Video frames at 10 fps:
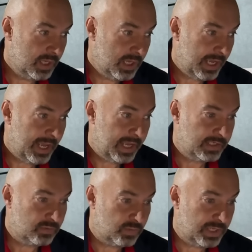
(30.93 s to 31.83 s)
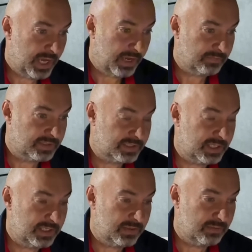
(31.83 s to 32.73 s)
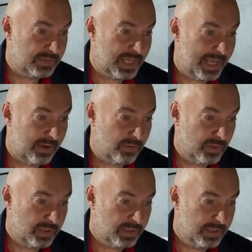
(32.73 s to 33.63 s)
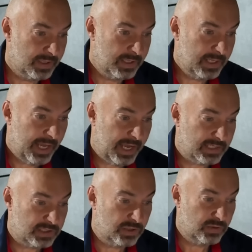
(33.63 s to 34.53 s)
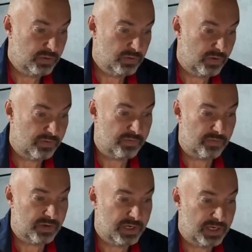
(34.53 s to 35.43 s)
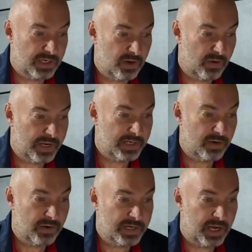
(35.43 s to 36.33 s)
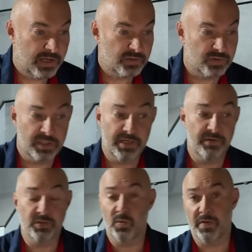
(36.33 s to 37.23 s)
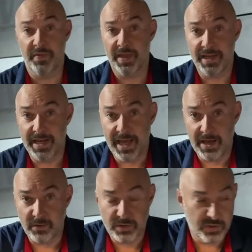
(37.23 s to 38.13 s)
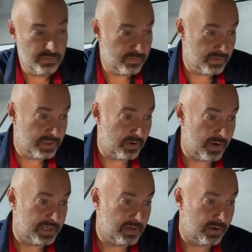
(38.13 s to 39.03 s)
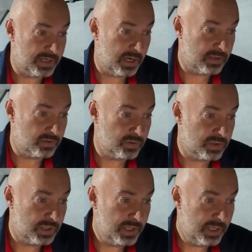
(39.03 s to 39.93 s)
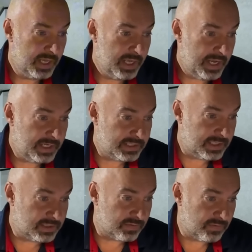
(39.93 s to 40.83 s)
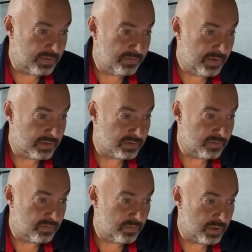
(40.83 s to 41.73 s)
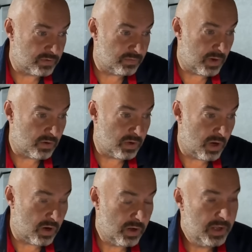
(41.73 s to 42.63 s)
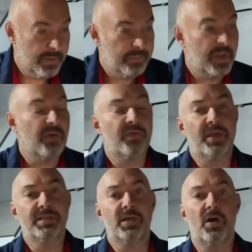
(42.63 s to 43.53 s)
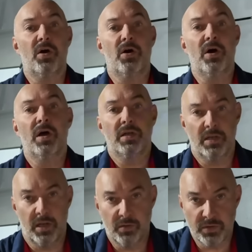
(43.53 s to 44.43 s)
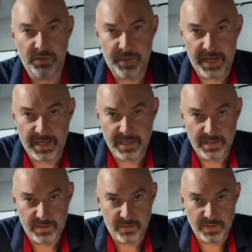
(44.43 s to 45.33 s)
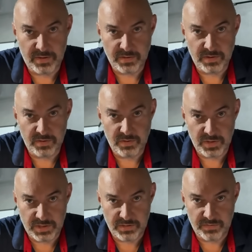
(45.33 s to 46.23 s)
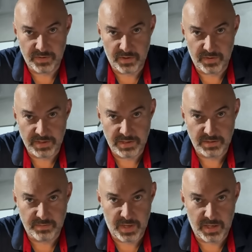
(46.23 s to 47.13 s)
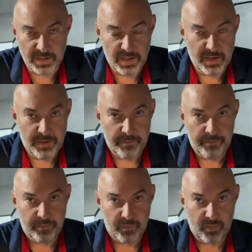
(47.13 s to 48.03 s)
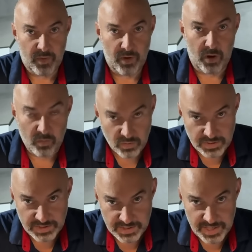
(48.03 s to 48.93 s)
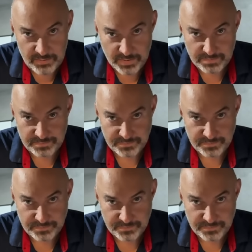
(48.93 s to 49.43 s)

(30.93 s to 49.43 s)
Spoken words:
and we have seen them down at 239,900, and there is one there now, 239,900. It is a 3,400 mile car. Now these are low spec 992 GT3 RSs, but I wanted to get one.